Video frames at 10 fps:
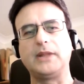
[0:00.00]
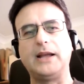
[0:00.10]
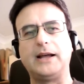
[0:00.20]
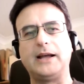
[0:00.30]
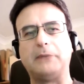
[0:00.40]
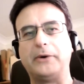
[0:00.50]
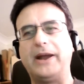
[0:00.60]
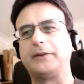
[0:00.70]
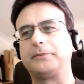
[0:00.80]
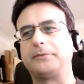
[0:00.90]

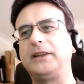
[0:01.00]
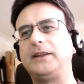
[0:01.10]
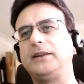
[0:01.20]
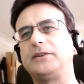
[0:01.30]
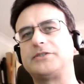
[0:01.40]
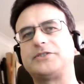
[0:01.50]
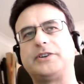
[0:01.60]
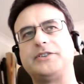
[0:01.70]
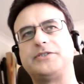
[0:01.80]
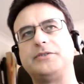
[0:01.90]
around me are
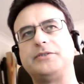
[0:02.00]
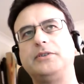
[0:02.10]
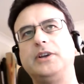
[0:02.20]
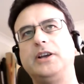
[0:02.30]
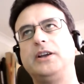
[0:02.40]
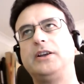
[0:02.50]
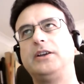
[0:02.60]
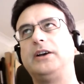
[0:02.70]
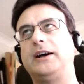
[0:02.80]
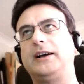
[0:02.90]
starting to
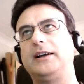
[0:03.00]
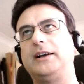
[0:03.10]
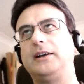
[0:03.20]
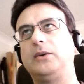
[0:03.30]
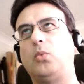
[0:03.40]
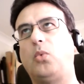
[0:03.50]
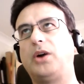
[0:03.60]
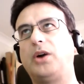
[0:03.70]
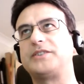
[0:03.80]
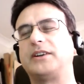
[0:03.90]

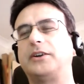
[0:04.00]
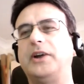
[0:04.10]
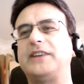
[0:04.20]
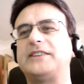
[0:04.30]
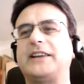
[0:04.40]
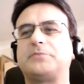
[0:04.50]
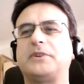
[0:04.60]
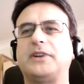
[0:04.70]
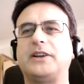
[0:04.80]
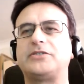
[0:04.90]
want a greater
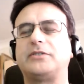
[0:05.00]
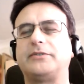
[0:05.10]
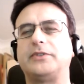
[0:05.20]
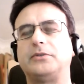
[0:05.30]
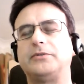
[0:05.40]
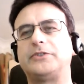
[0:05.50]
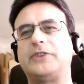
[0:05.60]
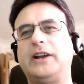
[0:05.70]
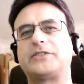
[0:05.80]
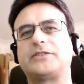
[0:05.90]
explanation of the law of
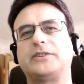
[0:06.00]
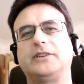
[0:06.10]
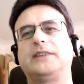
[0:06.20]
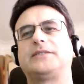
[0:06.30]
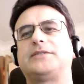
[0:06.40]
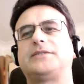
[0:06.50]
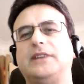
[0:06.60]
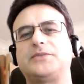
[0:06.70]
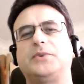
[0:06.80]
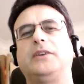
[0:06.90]
attraction, and
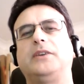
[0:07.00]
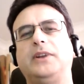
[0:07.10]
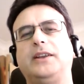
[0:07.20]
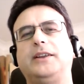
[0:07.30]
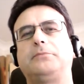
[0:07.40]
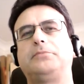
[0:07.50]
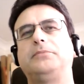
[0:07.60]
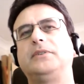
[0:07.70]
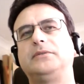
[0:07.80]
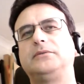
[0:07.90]
that's where I really
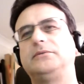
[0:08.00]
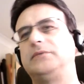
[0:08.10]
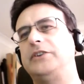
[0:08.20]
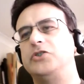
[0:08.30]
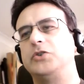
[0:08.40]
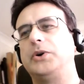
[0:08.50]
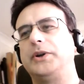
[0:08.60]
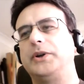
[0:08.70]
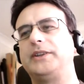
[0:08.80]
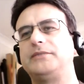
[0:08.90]

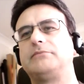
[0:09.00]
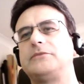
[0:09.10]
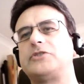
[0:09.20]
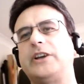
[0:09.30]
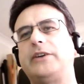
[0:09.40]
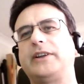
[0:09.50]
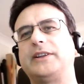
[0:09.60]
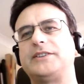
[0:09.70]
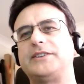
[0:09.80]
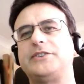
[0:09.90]
enjoy sharing
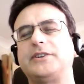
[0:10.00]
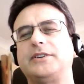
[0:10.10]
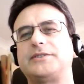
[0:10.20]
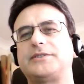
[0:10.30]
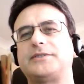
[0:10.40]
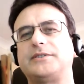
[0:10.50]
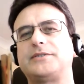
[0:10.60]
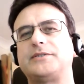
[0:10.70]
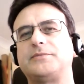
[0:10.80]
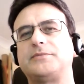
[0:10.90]
and teaching. It's
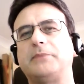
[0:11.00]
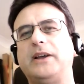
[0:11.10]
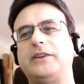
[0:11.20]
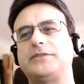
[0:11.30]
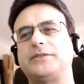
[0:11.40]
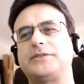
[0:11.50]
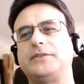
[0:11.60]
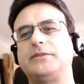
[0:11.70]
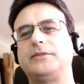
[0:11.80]
my passion. So